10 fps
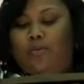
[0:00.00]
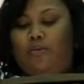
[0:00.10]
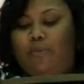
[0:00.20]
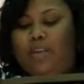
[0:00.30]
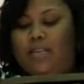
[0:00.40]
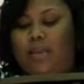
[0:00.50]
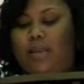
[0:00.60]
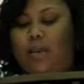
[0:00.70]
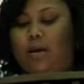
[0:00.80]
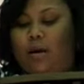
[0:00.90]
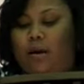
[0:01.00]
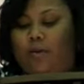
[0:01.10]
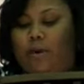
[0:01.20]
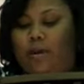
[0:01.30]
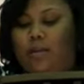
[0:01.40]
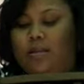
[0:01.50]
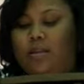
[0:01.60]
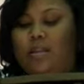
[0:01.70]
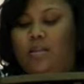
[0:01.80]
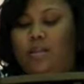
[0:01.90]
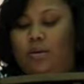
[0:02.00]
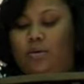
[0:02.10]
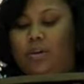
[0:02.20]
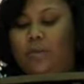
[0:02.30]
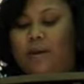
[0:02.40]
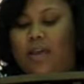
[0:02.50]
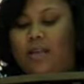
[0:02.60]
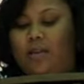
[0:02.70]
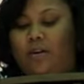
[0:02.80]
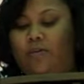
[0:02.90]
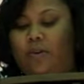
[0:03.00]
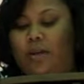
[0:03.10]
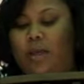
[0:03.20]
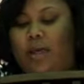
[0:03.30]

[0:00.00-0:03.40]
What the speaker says: You must eat in a hurry. This is the Lord's Passover.